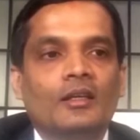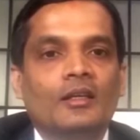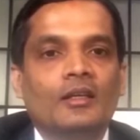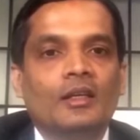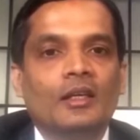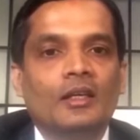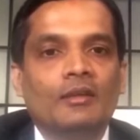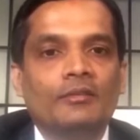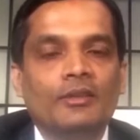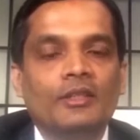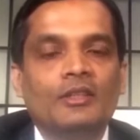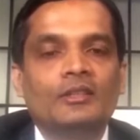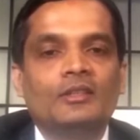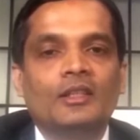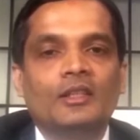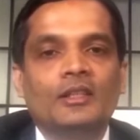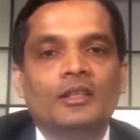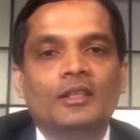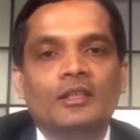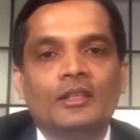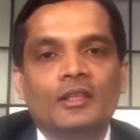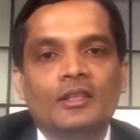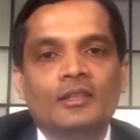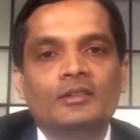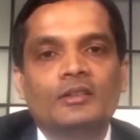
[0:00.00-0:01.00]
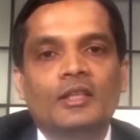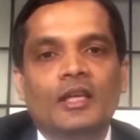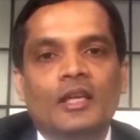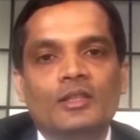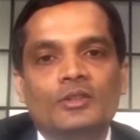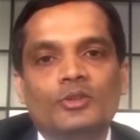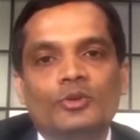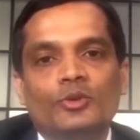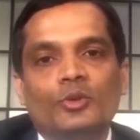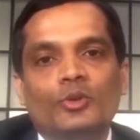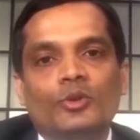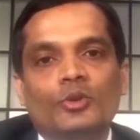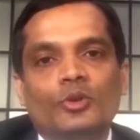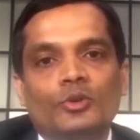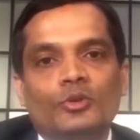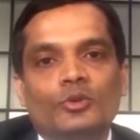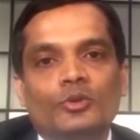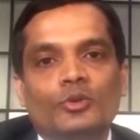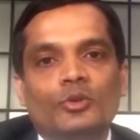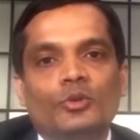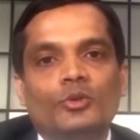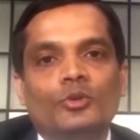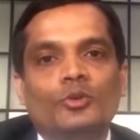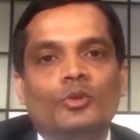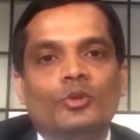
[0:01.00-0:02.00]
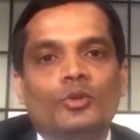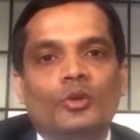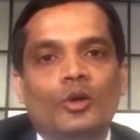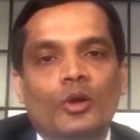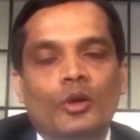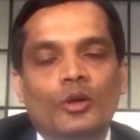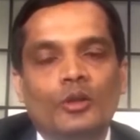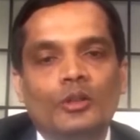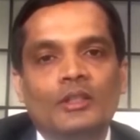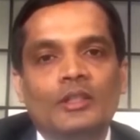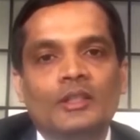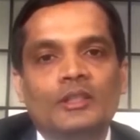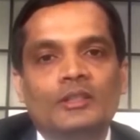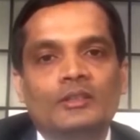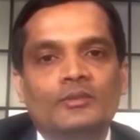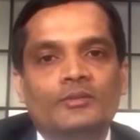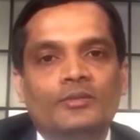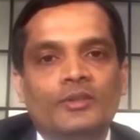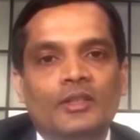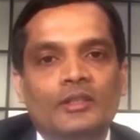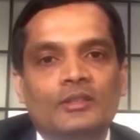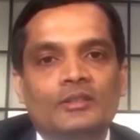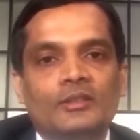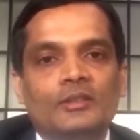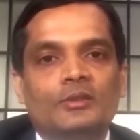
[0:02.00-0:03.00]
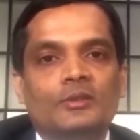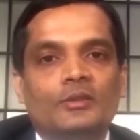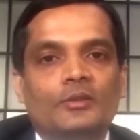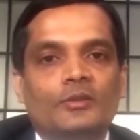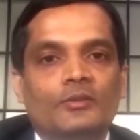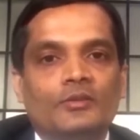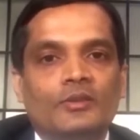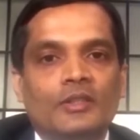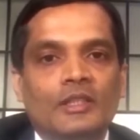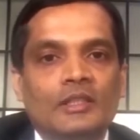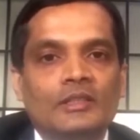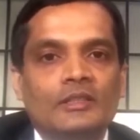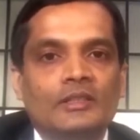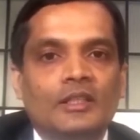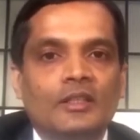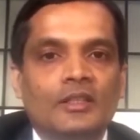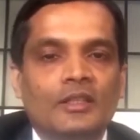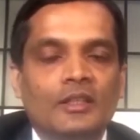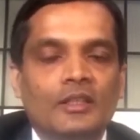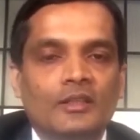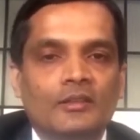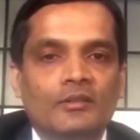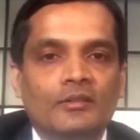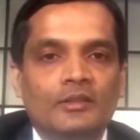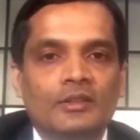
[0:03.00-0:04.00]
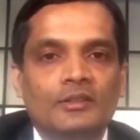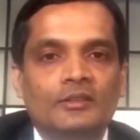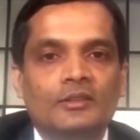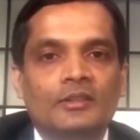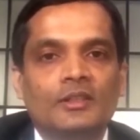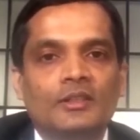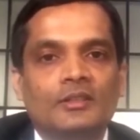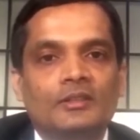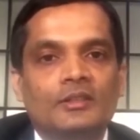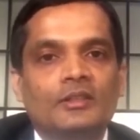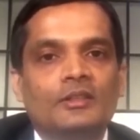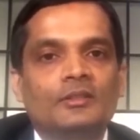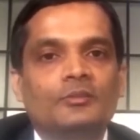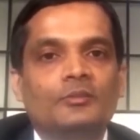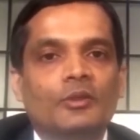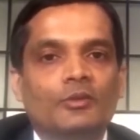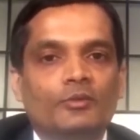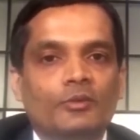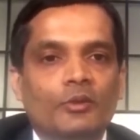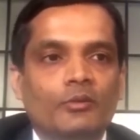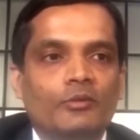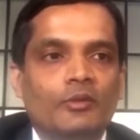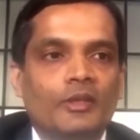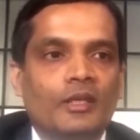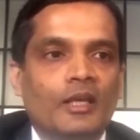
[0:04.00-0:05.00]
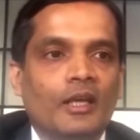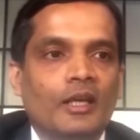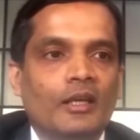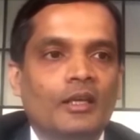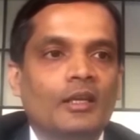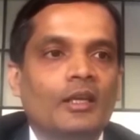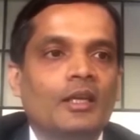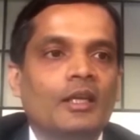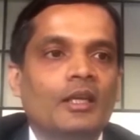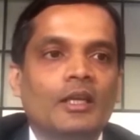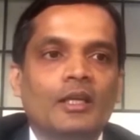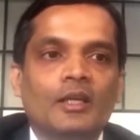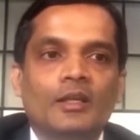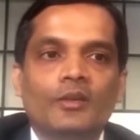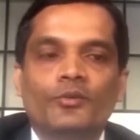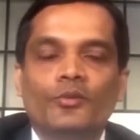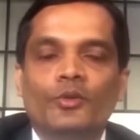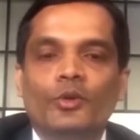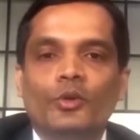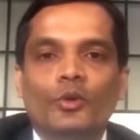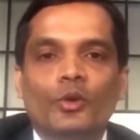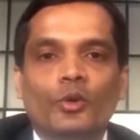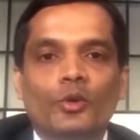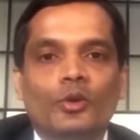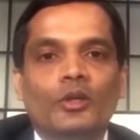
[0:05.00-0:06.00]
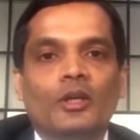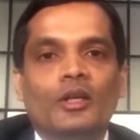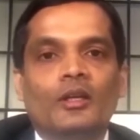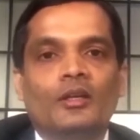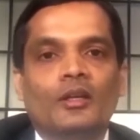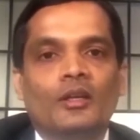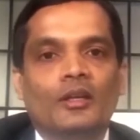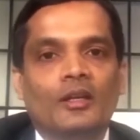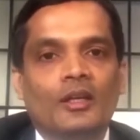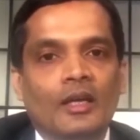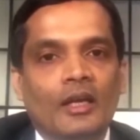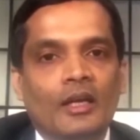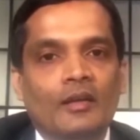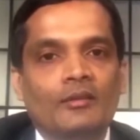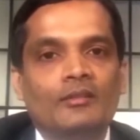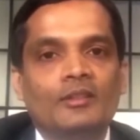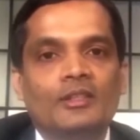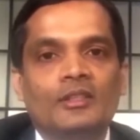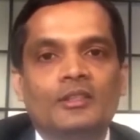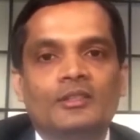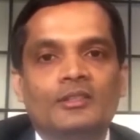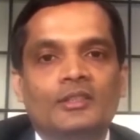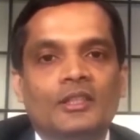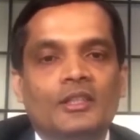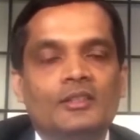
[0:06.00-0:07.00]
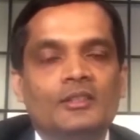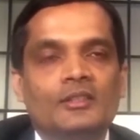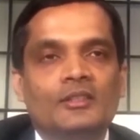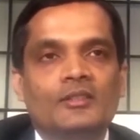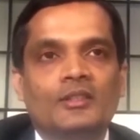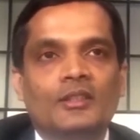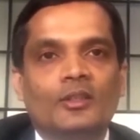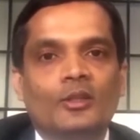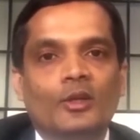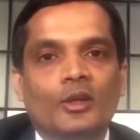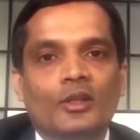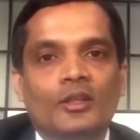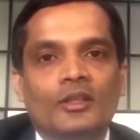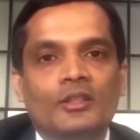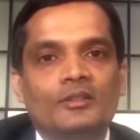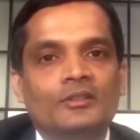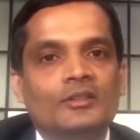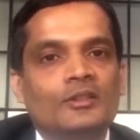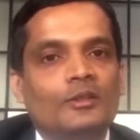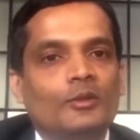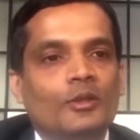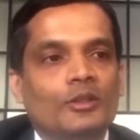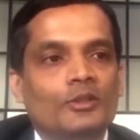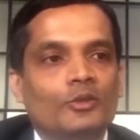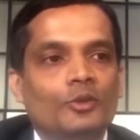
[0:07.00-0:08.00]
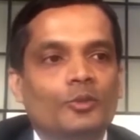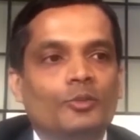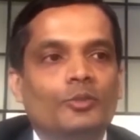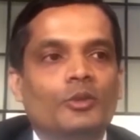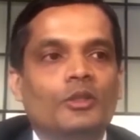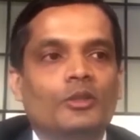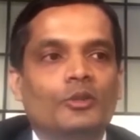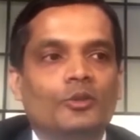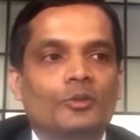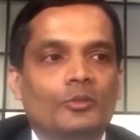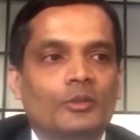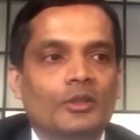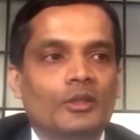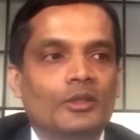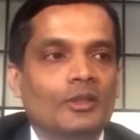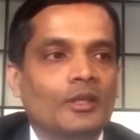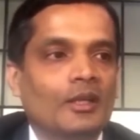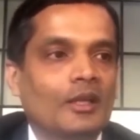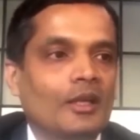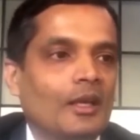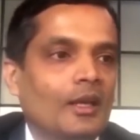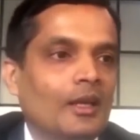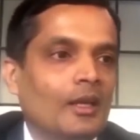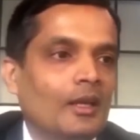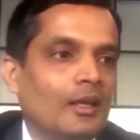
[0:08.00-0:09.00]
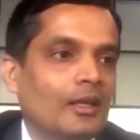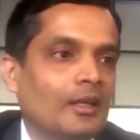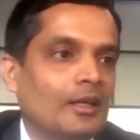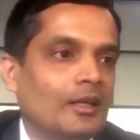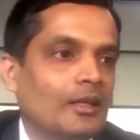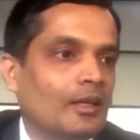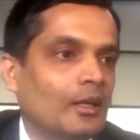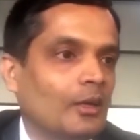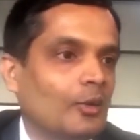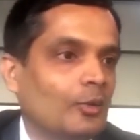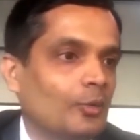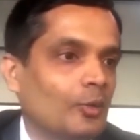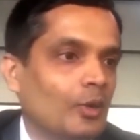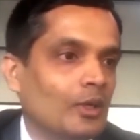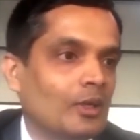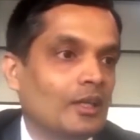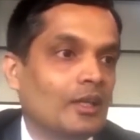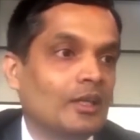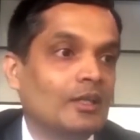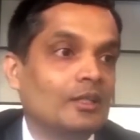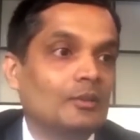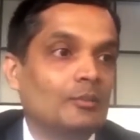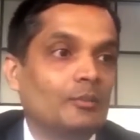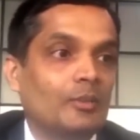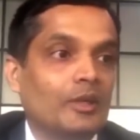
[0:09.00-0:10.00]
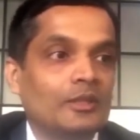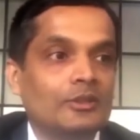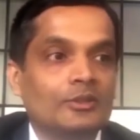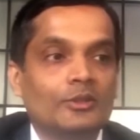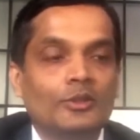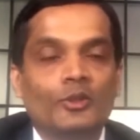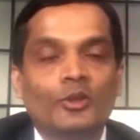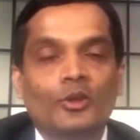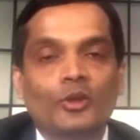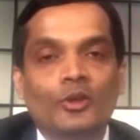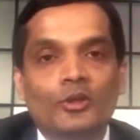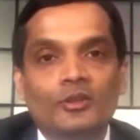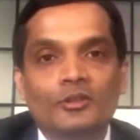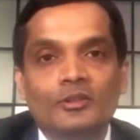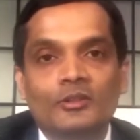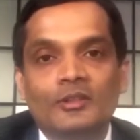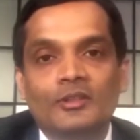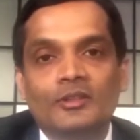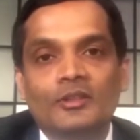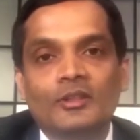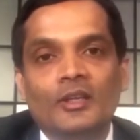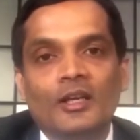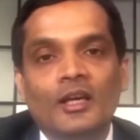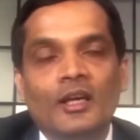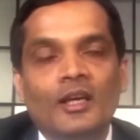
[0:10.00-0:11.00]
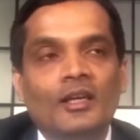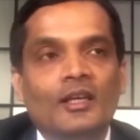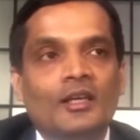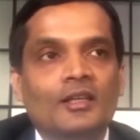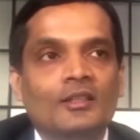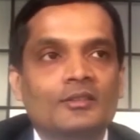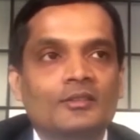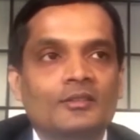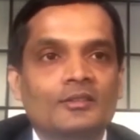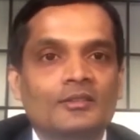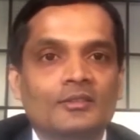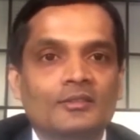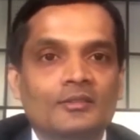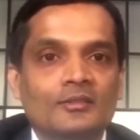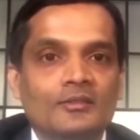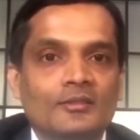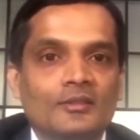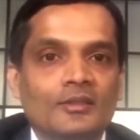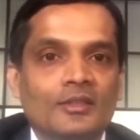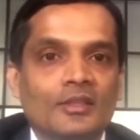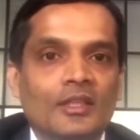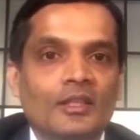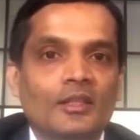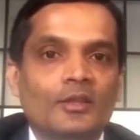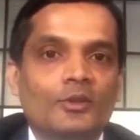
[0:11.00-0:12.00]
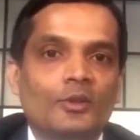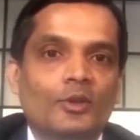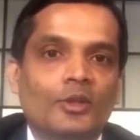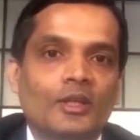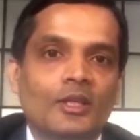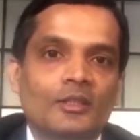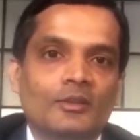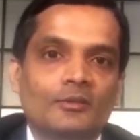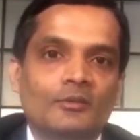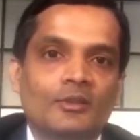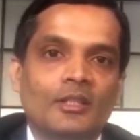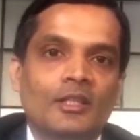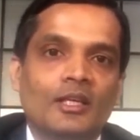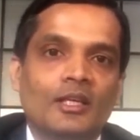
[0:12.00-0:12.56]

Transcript: more um, harder and this eventually bulges and then the disc ruptures the disc fluid inside will come out the disc